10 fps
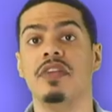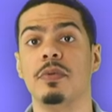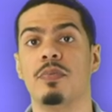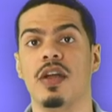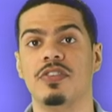As
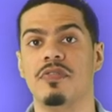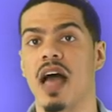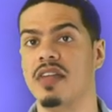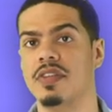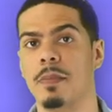impressive
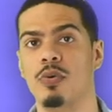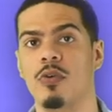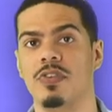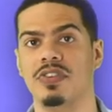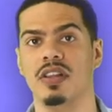as that
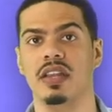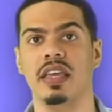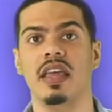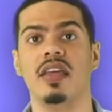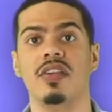pool
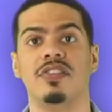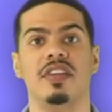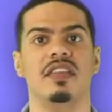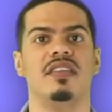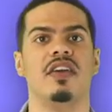facility is,
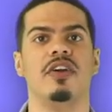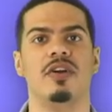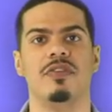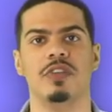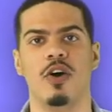the
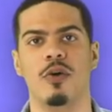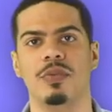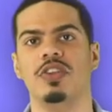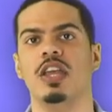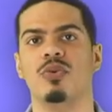interior of the home
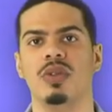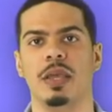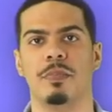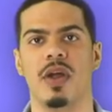is equally